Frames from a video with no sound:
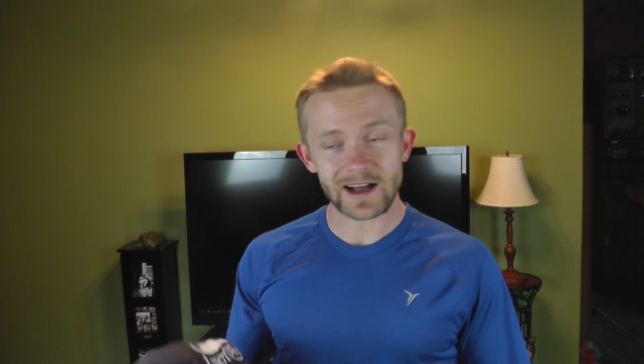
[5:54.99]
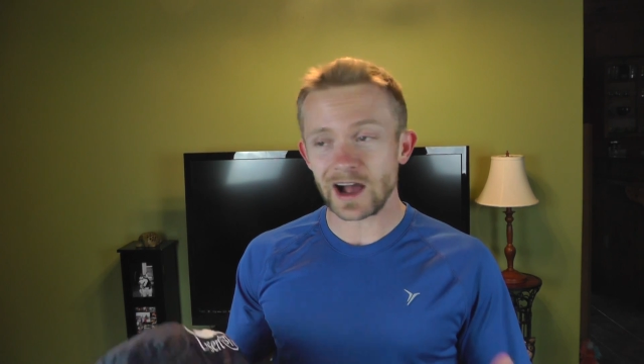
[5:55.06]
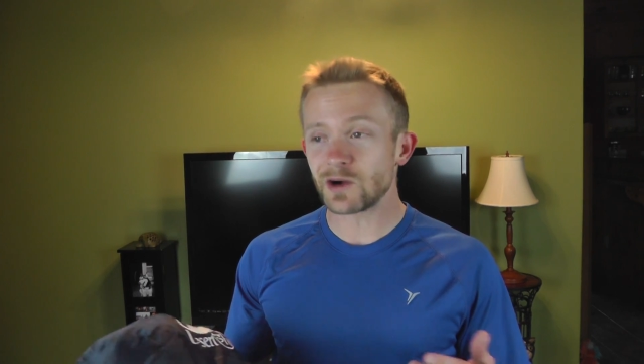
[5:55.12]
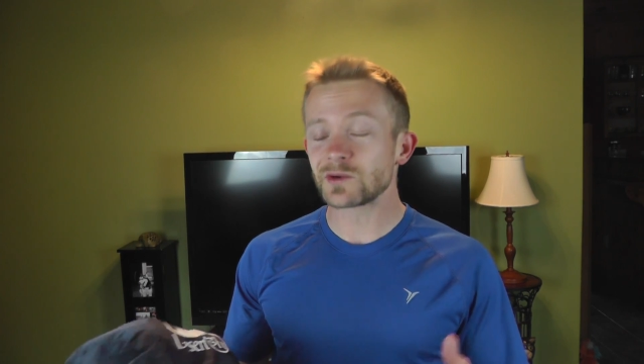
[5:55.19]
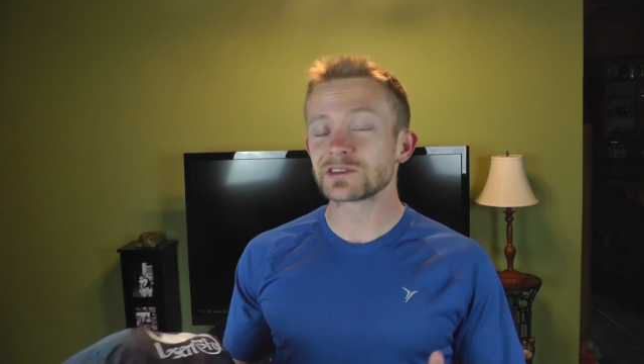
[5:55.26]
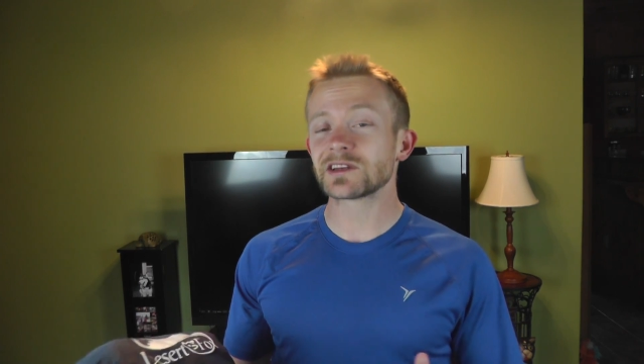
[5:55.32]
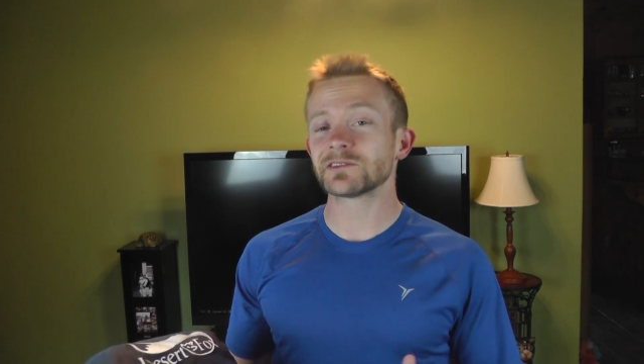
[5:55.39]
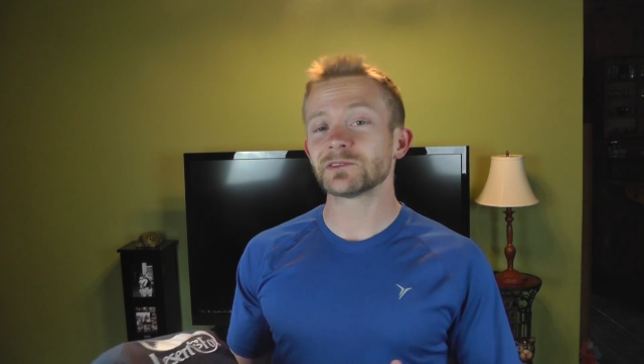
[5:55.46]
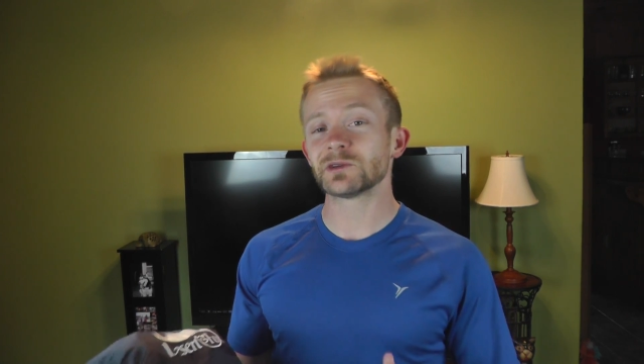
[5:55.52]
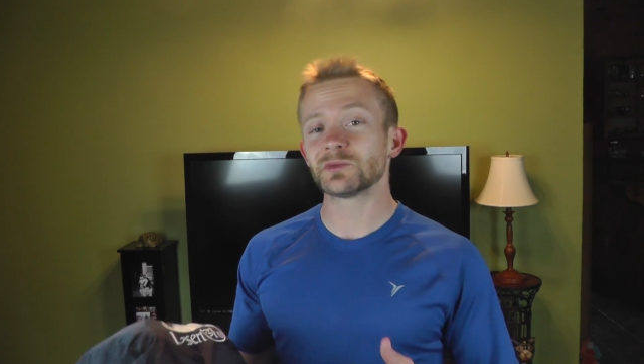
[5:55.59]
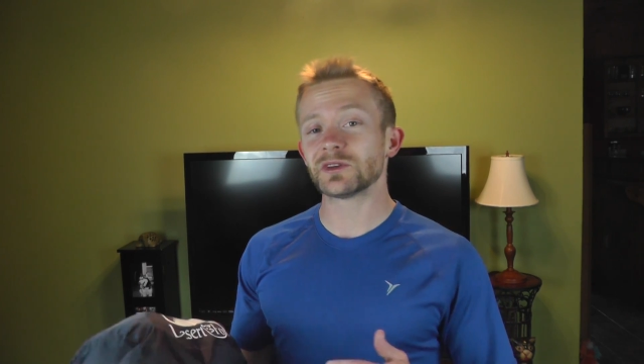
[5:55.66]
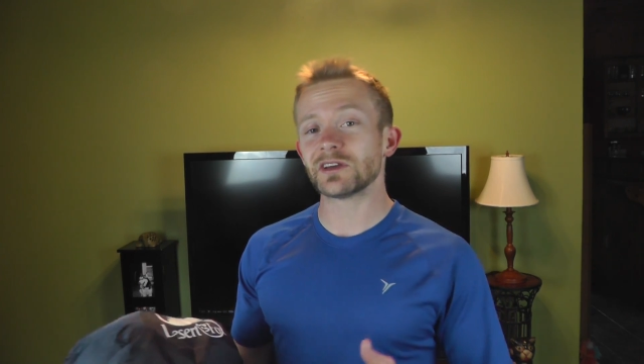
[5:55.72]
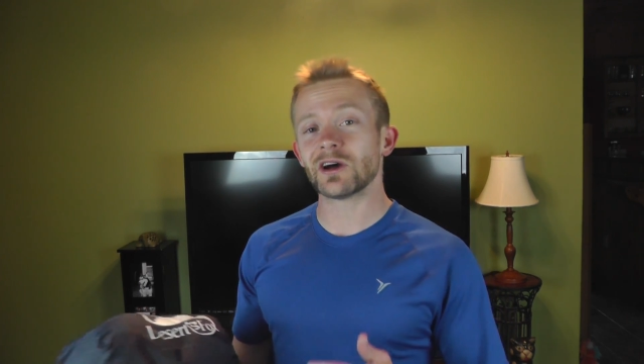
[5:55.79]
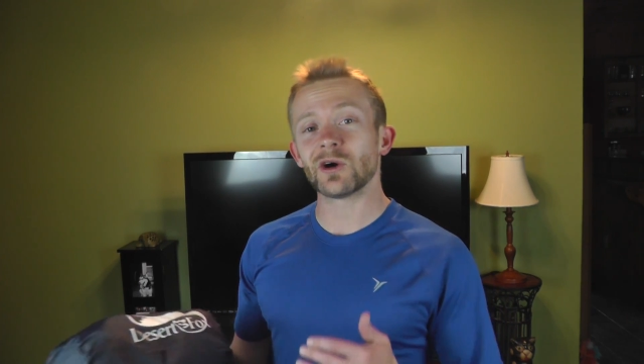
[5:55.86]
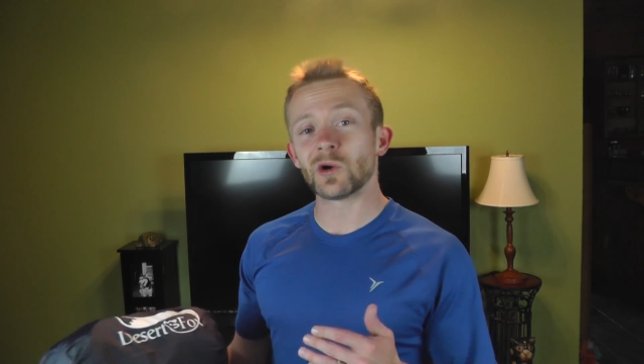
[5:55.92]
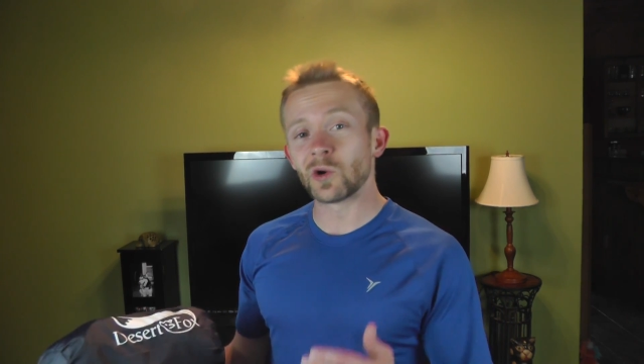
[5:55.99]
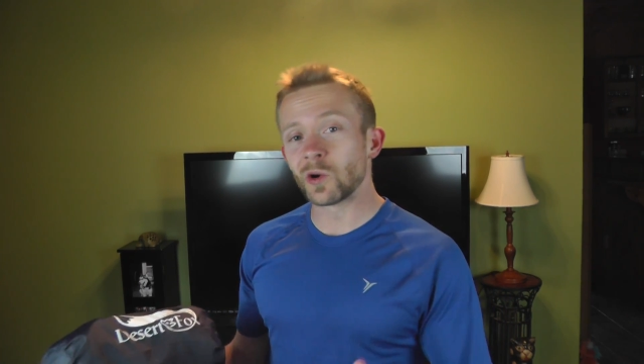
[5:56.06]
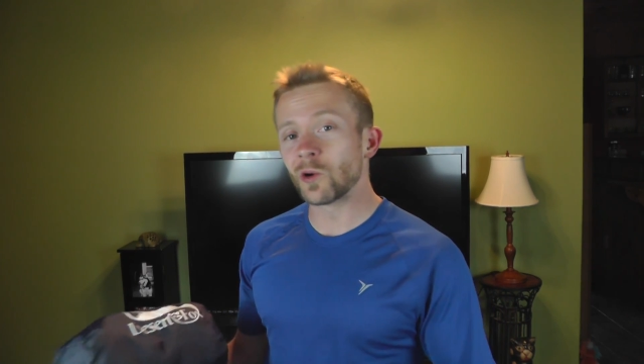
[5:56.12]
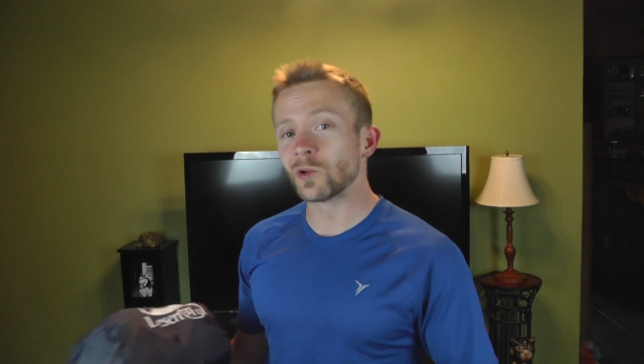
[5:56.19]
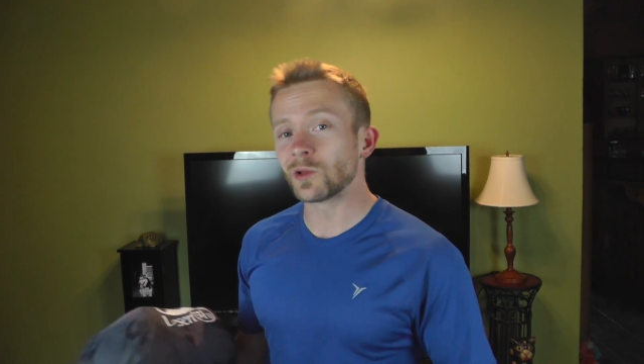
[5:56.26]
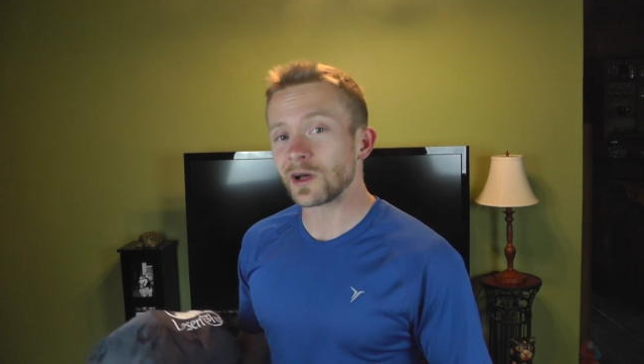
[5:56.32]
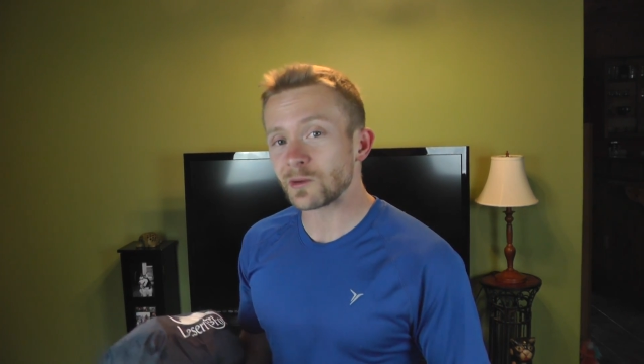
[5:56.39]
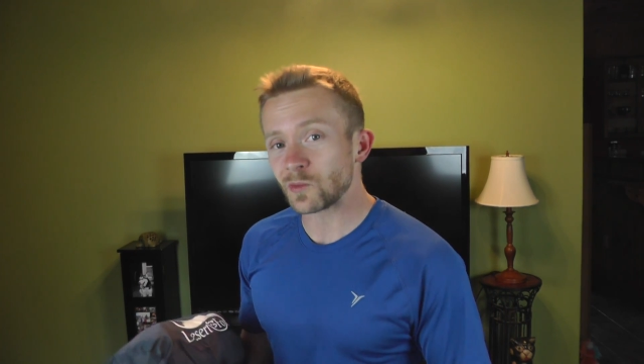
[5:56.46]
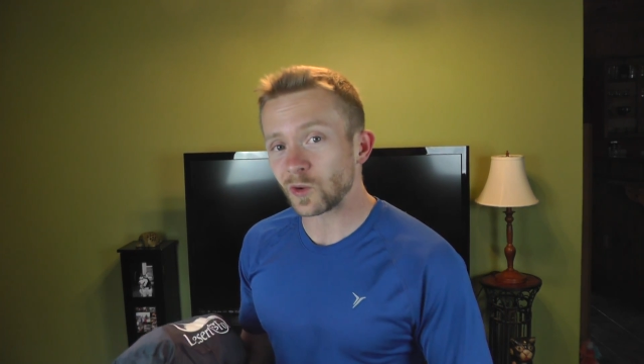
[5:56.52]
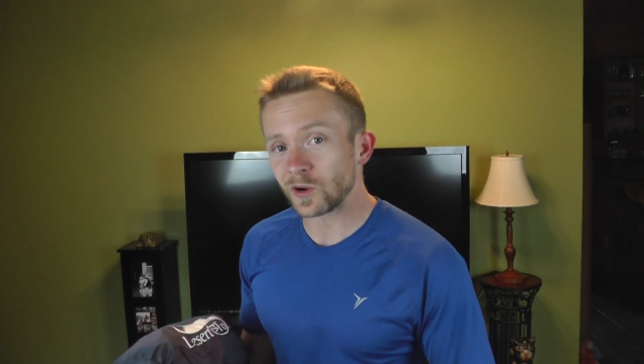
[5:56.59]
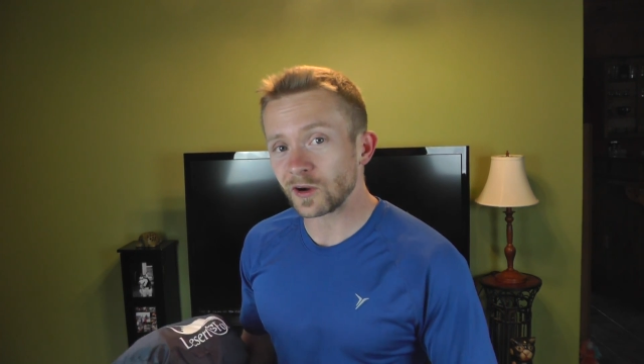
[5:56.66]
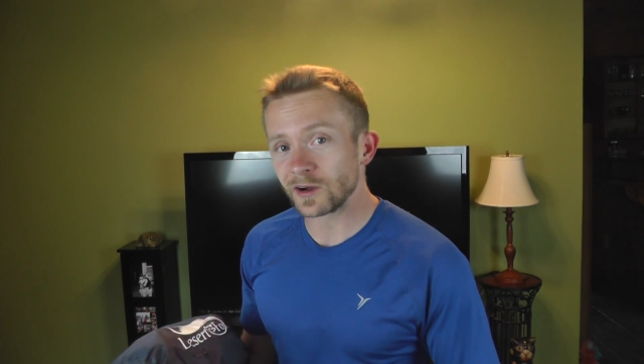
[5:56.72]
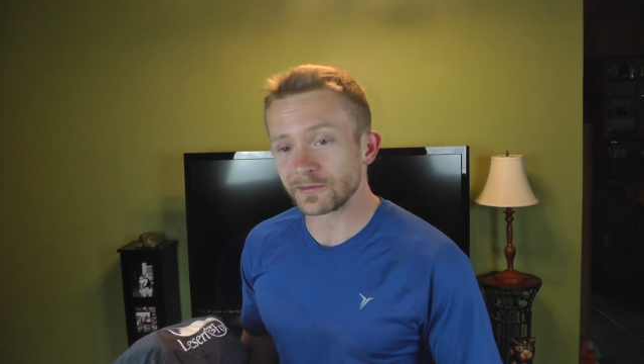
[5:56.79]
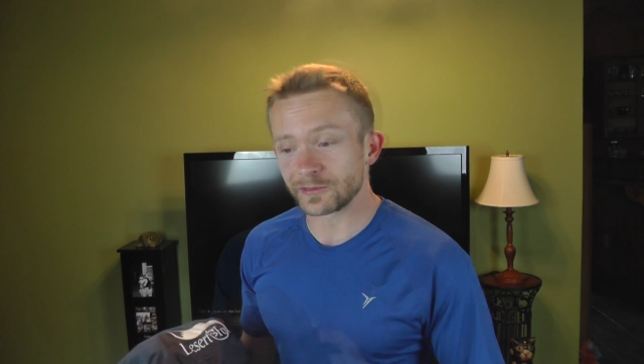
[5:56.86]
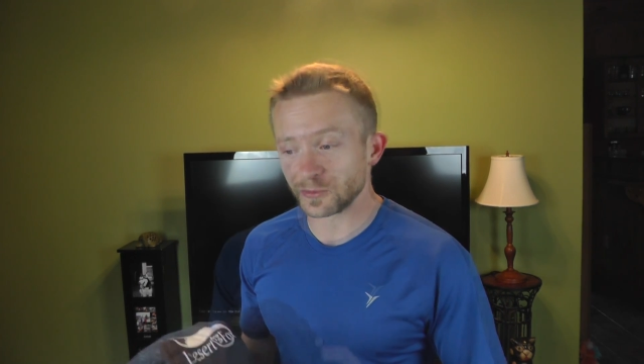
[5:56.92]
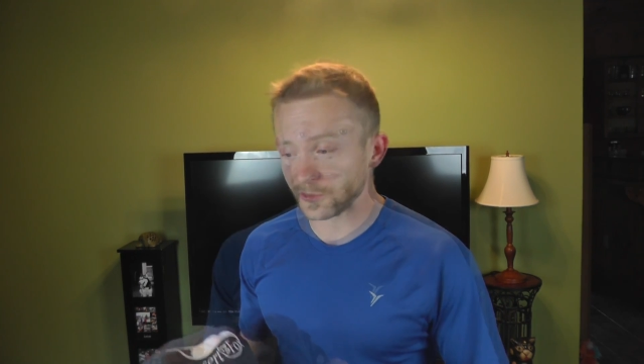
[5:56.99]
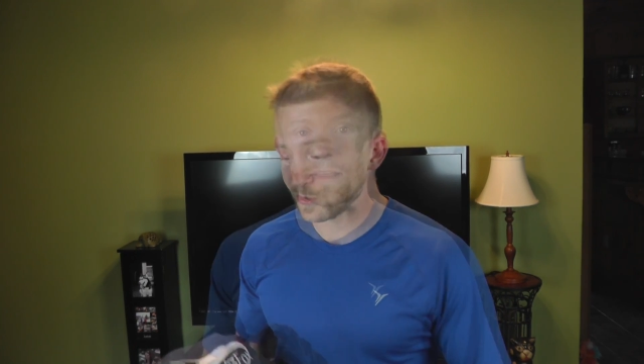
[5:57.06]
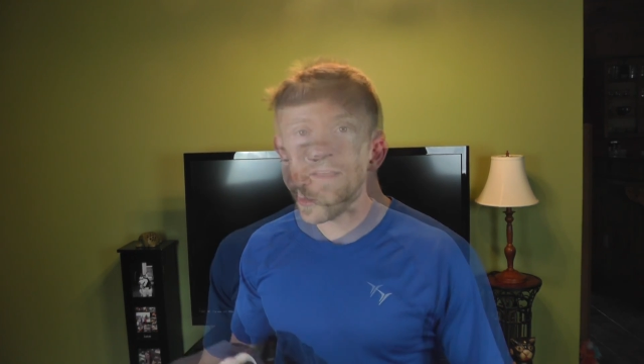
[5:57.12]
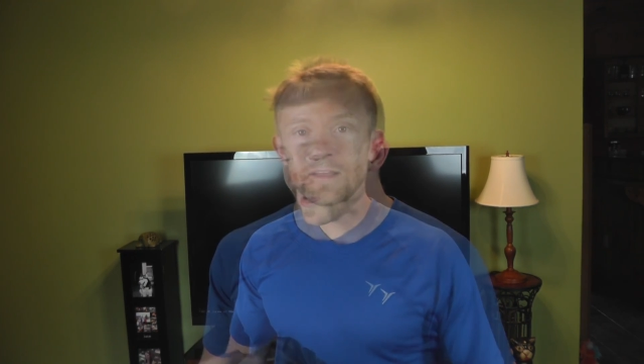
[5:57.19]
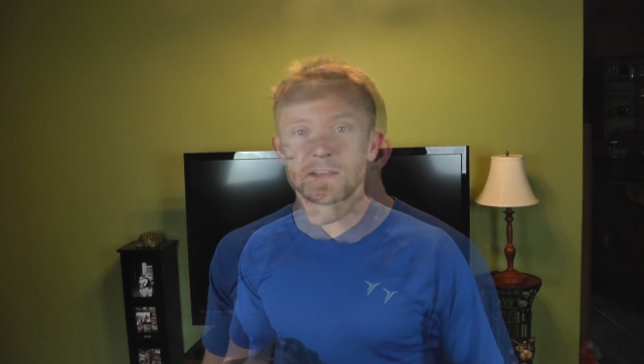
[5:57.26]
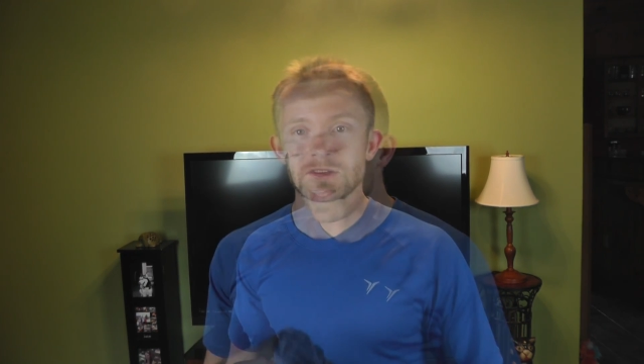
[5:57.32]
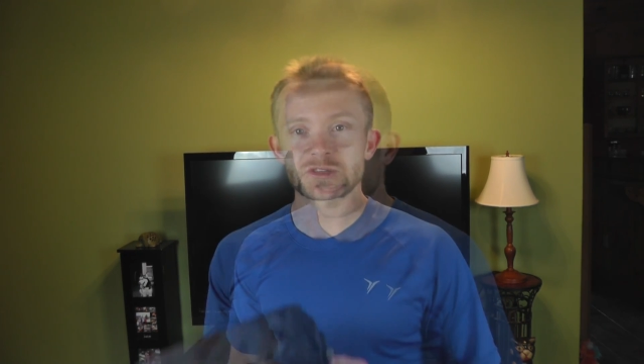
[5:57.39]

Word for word: I would definitely be a whole lot more comfortable.